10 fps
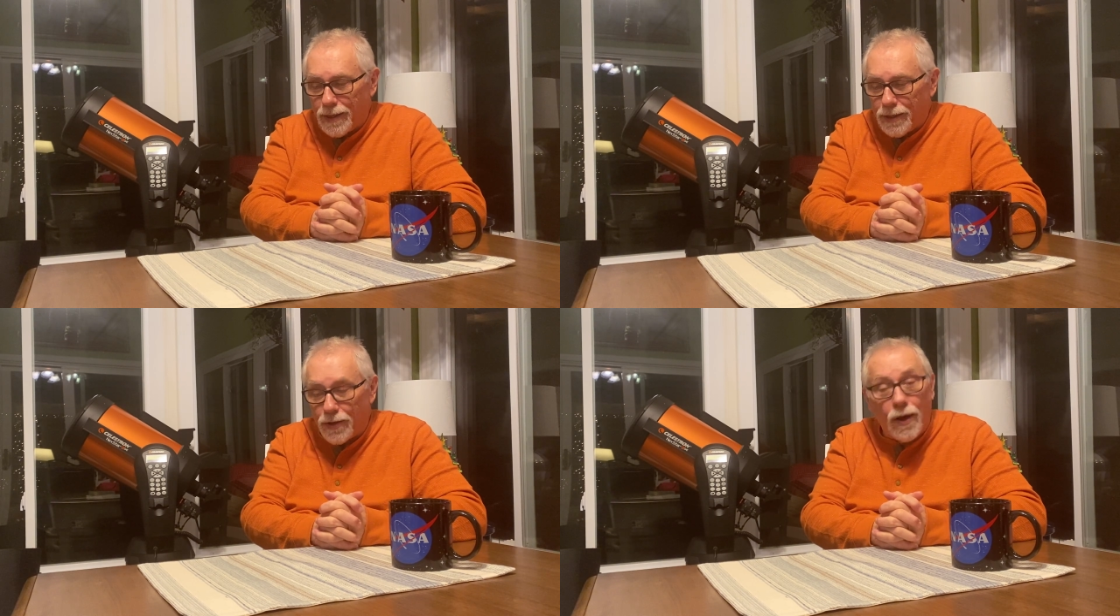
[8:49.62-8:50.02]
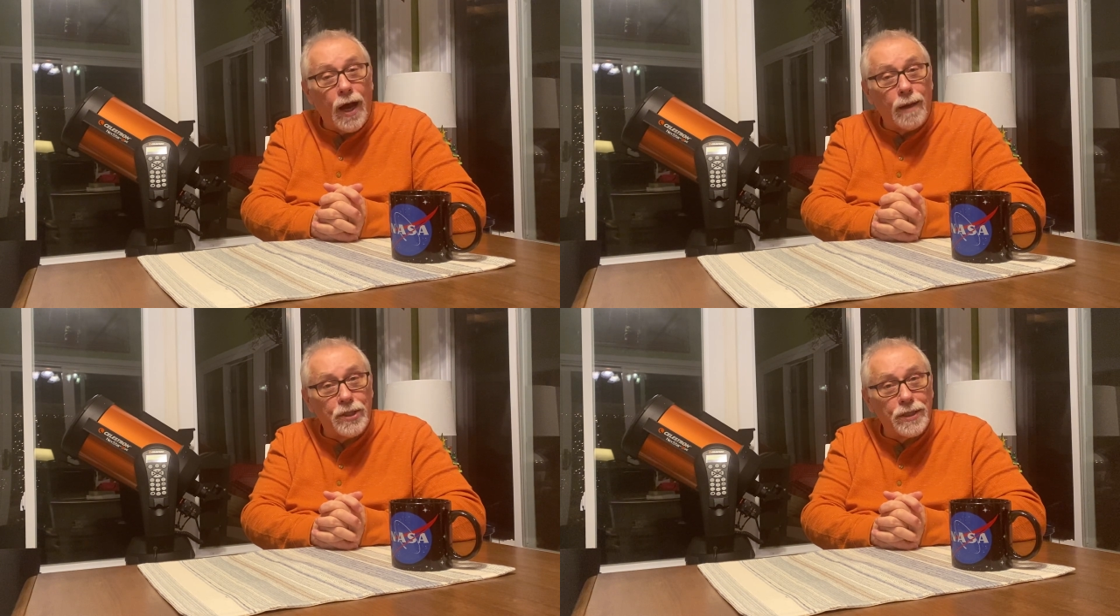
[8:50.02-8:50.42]

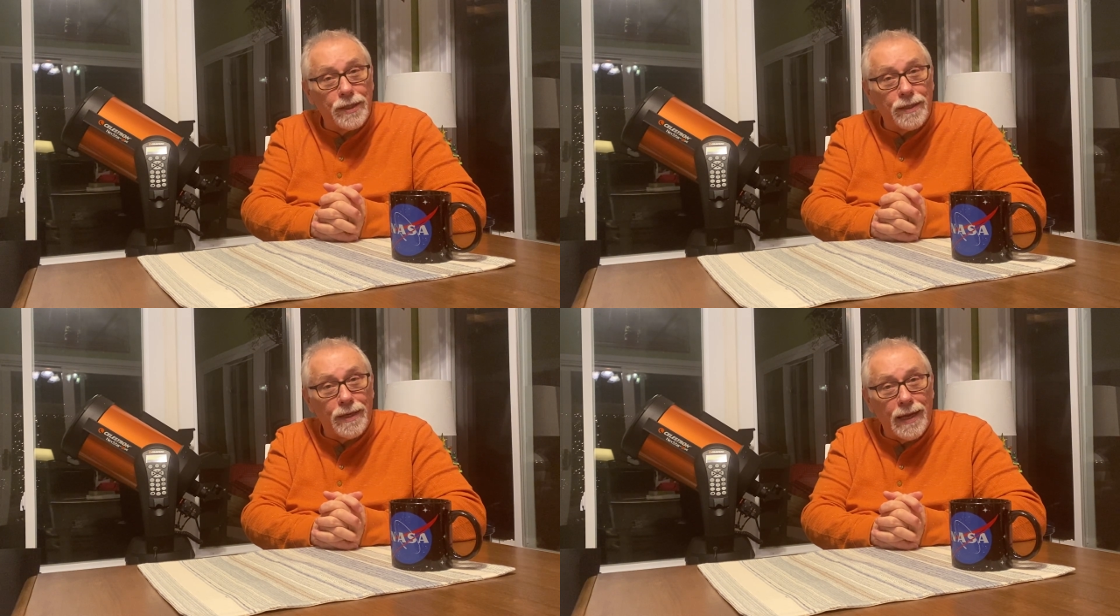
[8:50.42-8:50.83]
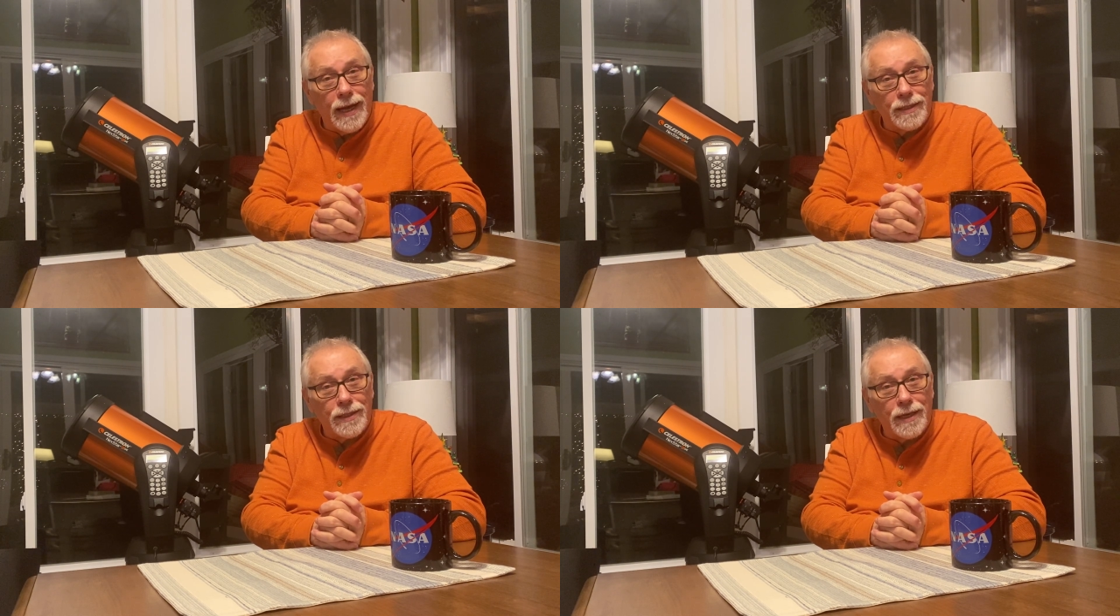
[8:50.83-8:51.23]
objects in the
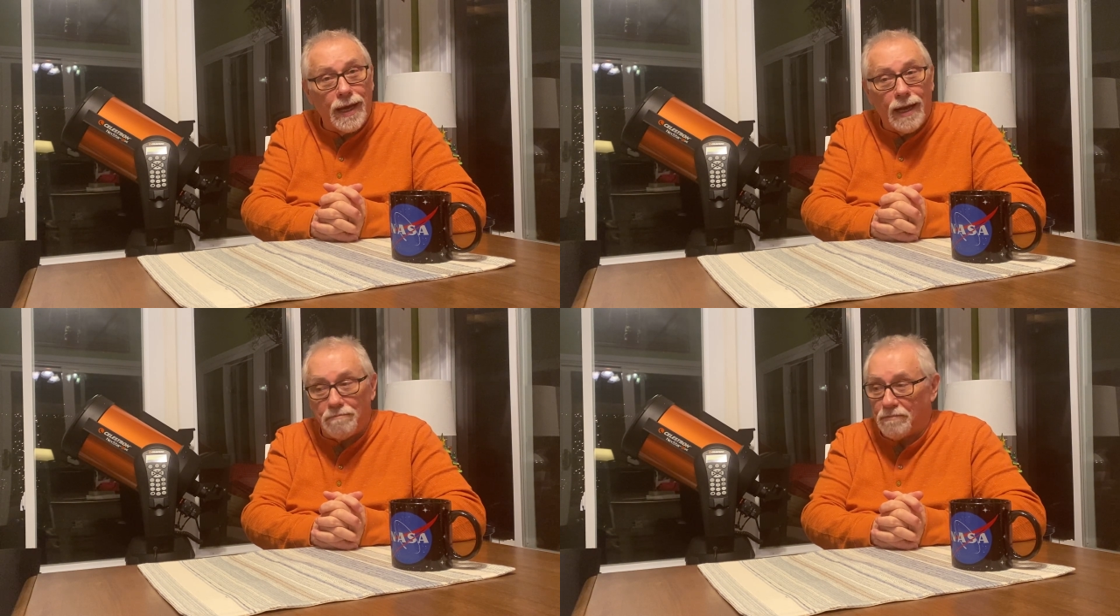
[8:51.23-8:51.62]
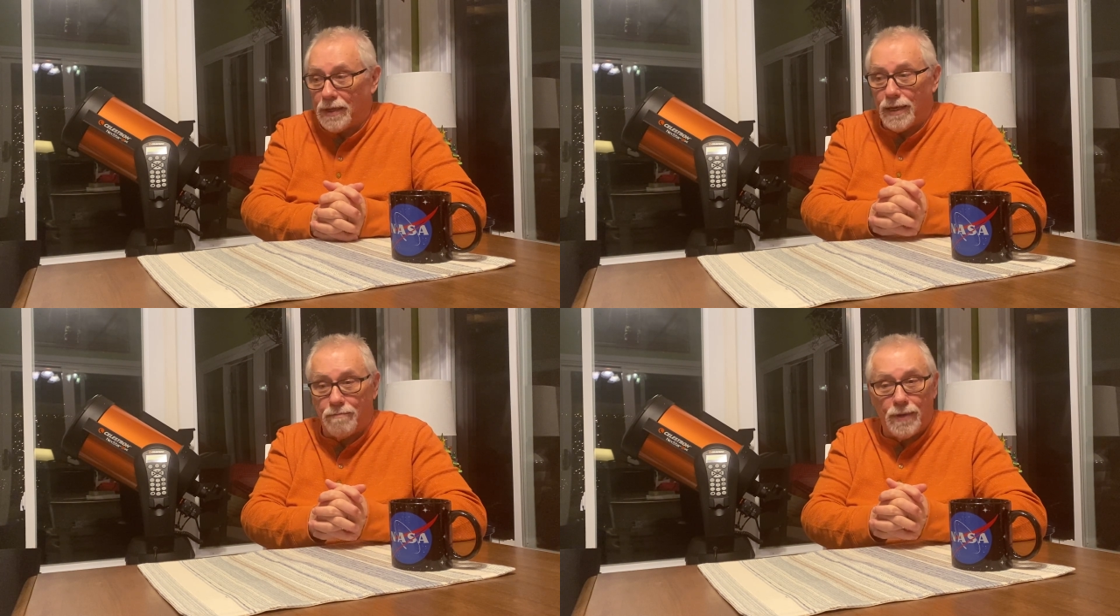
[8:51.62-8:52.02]
night sky.
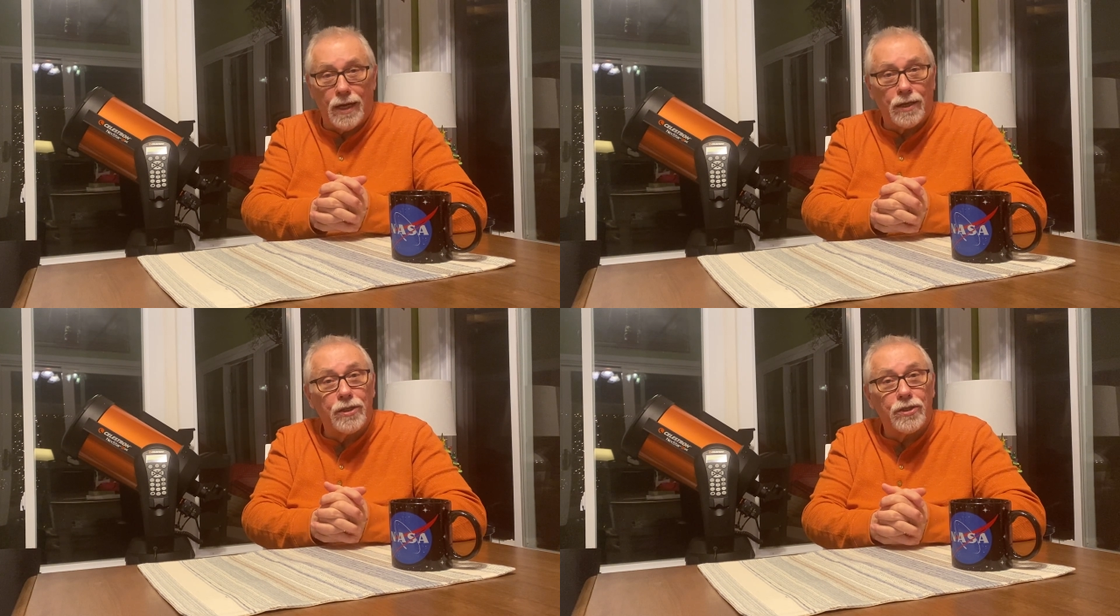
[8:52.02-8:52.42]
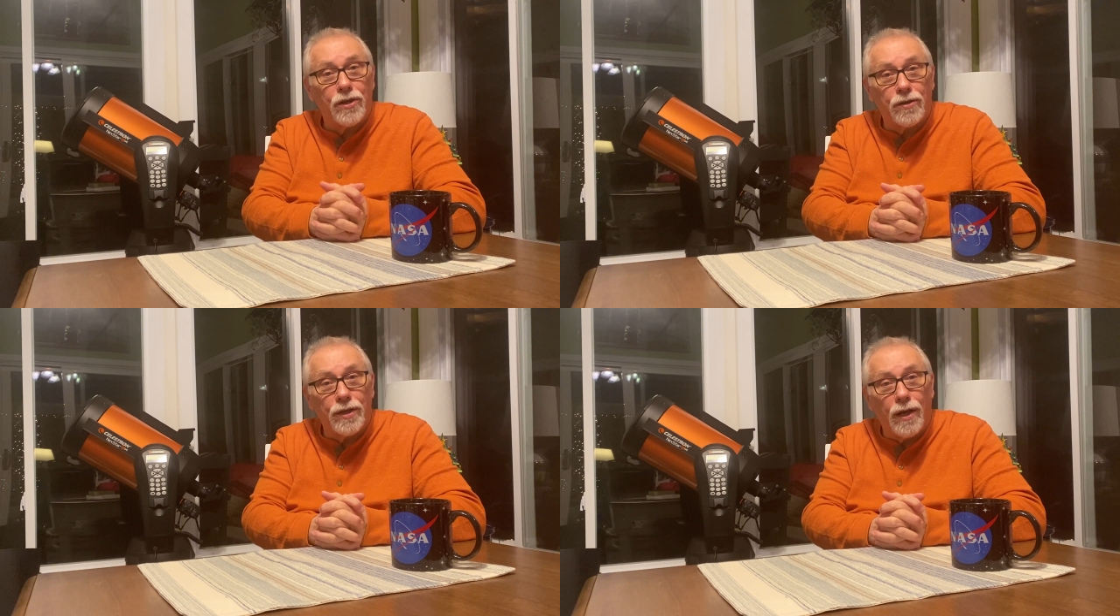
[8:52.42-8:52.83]
I'm not
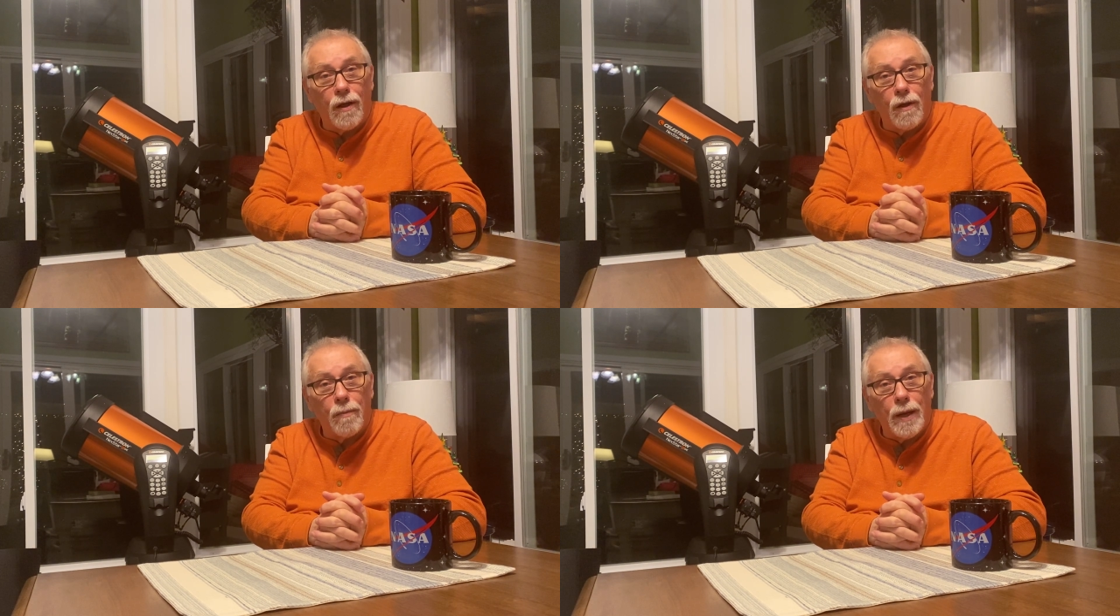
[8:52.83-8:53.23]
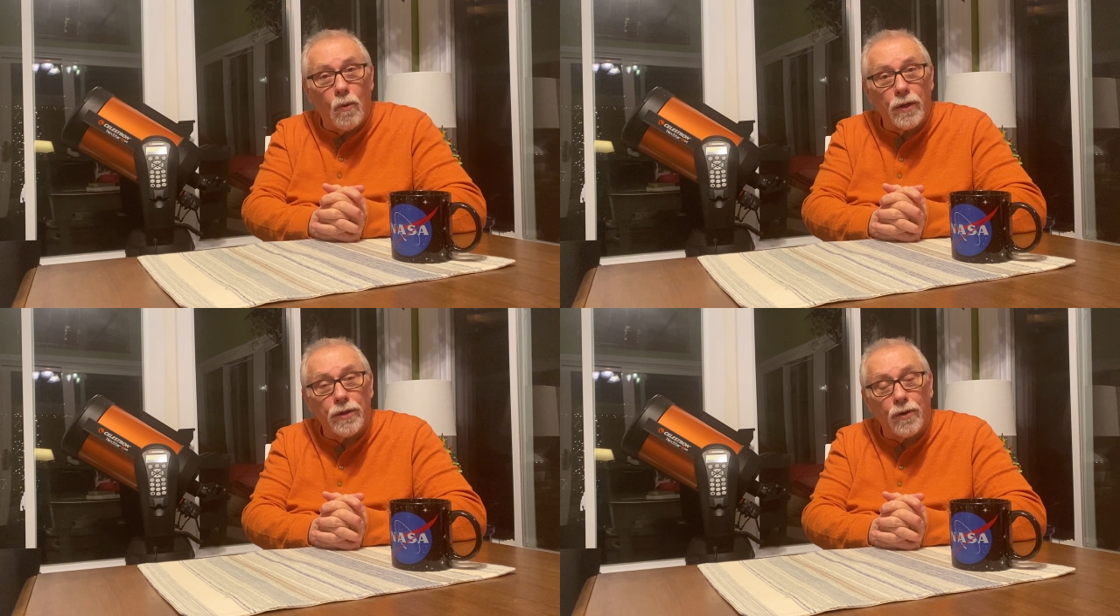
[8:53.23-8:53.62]
concerned at all about
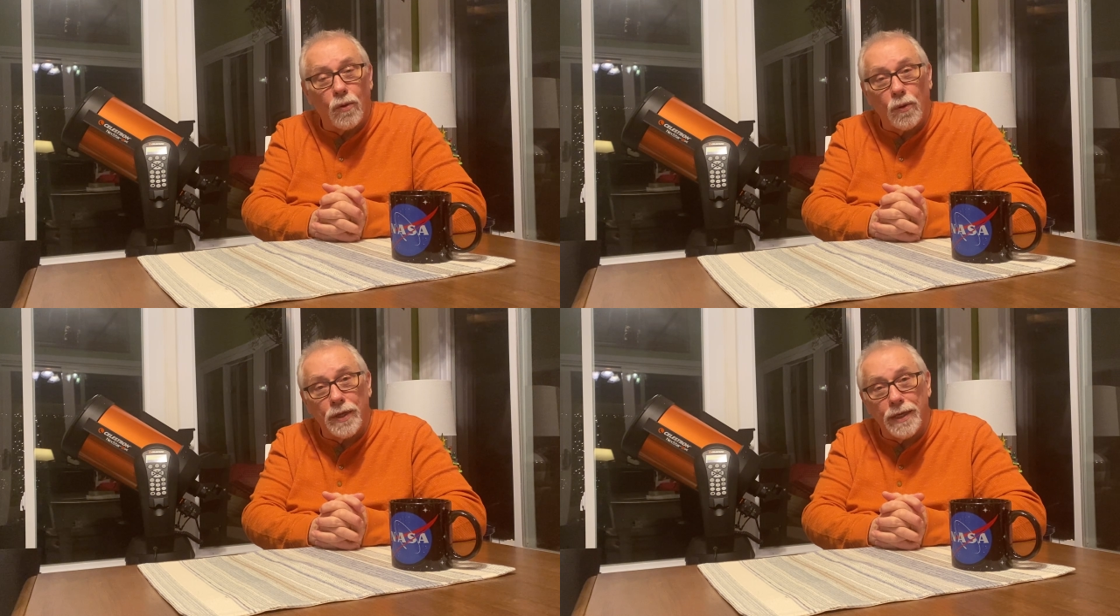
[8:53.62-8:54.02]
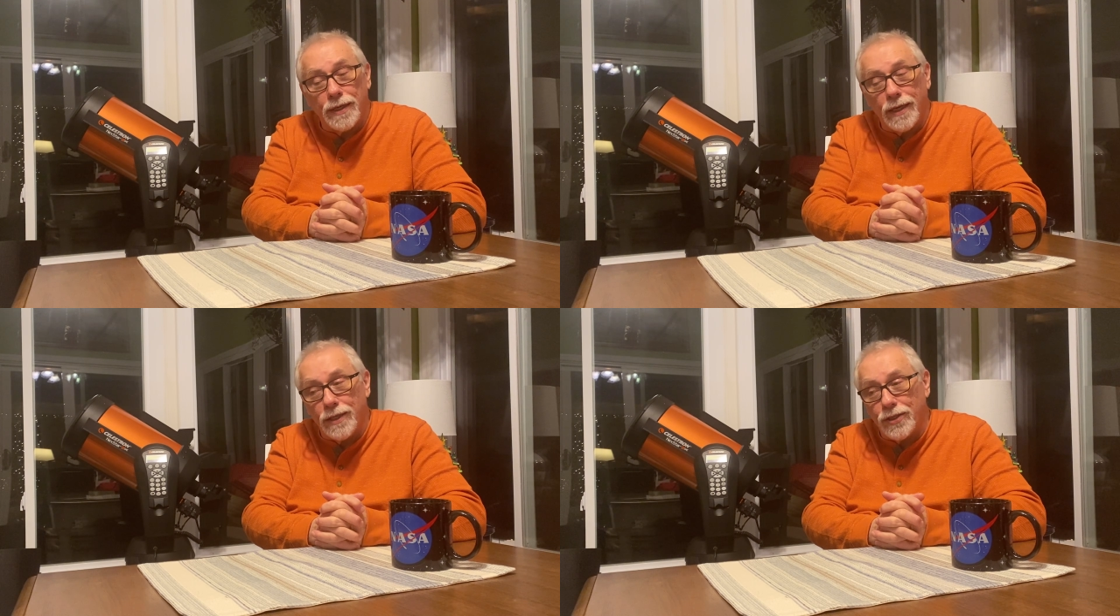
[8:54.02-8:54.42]
what their
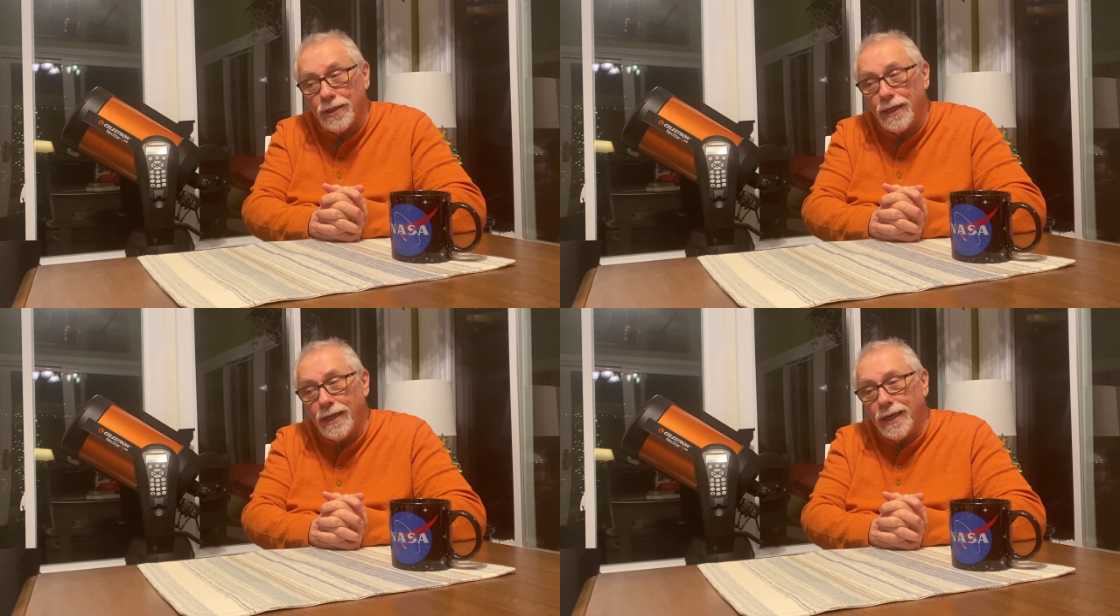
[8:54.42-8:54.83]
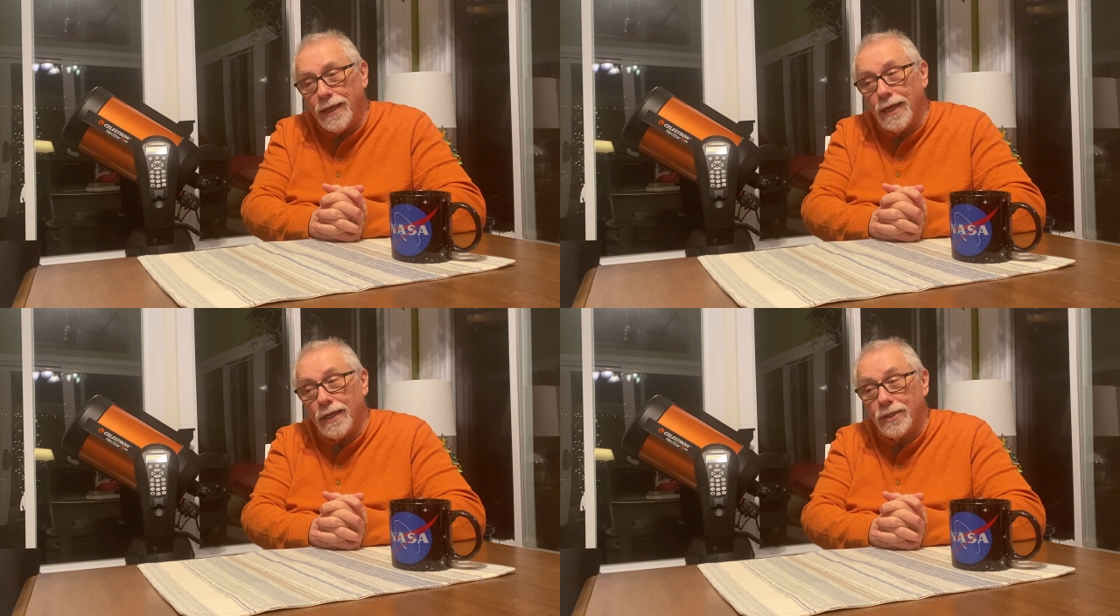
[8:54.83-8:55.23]
orientation
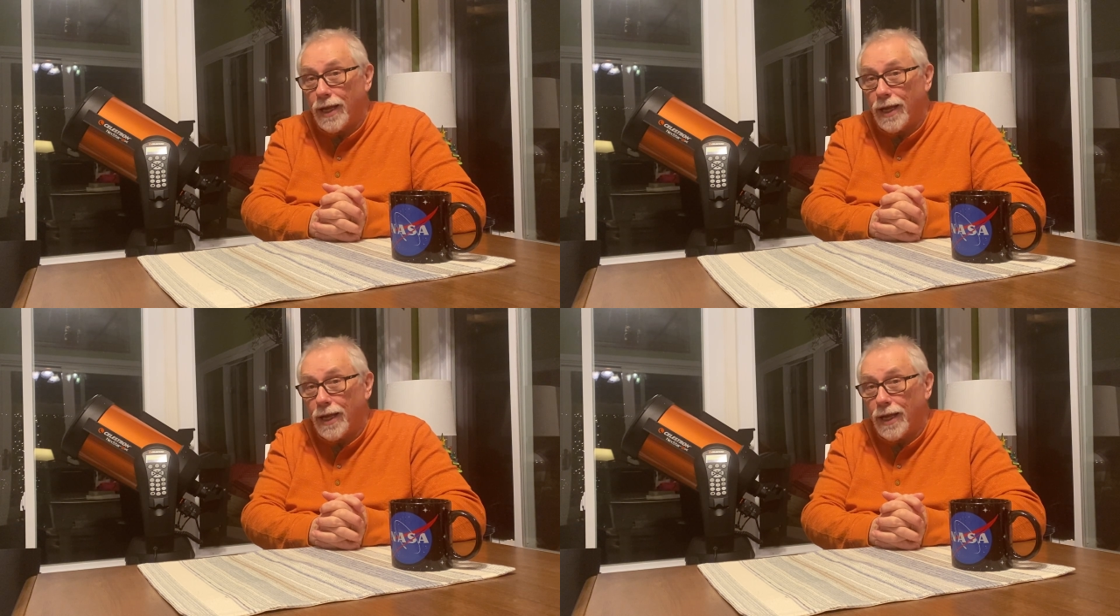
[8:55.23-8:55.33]
is.